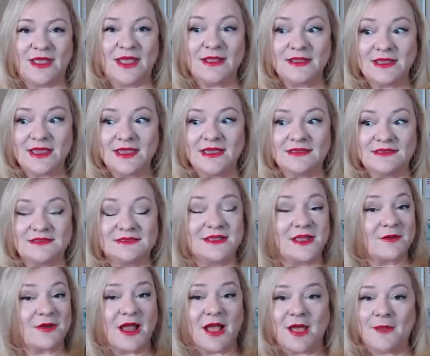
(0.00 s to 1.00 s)
And yes,
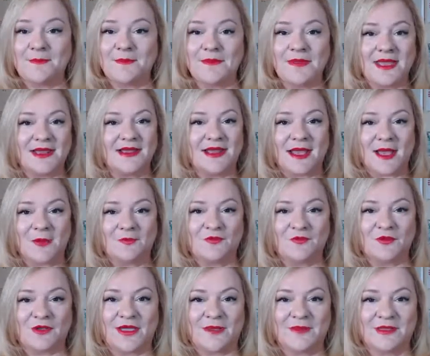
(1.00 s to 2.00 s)
there are many
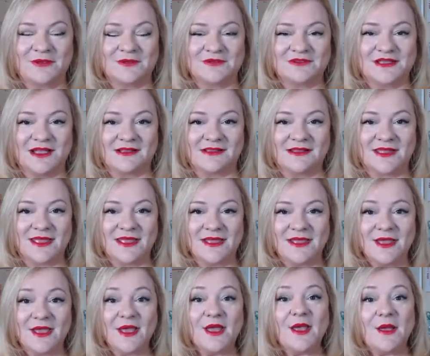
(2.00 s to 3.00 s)
harmful chemicals out there,
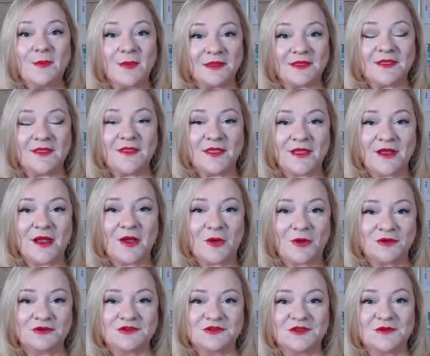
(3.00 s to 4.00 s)
but then there are
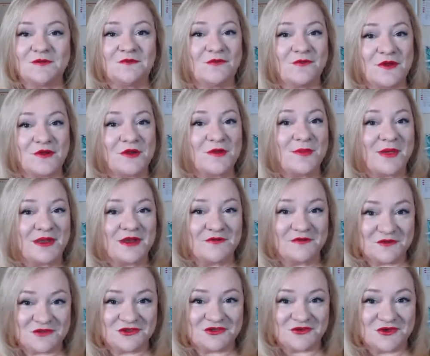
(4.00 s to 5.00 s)
also very
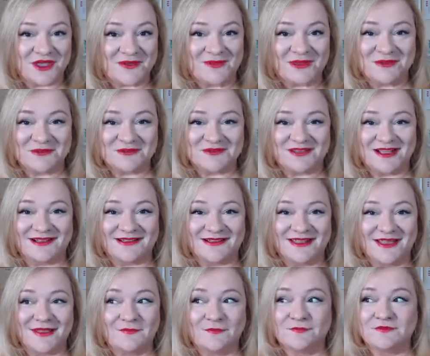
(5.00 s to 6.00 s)
beneficial chemicals out
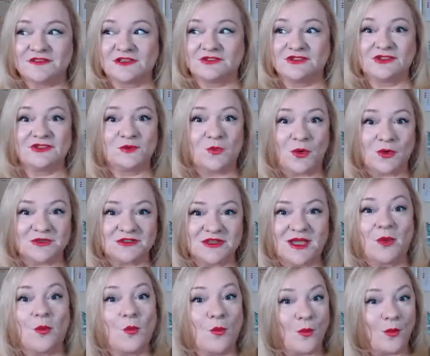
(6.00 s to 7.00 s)
there, such as
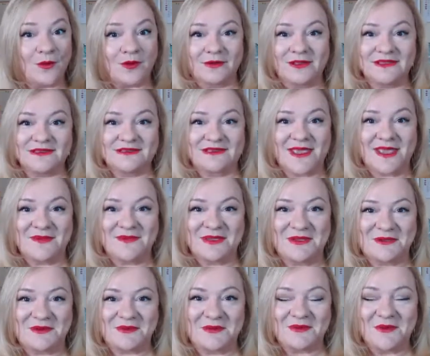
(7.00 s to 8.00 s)
water. Water is
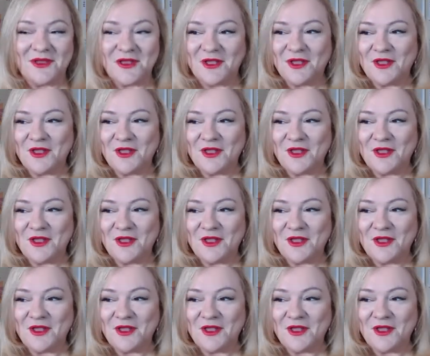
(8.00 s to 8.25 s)
chemical.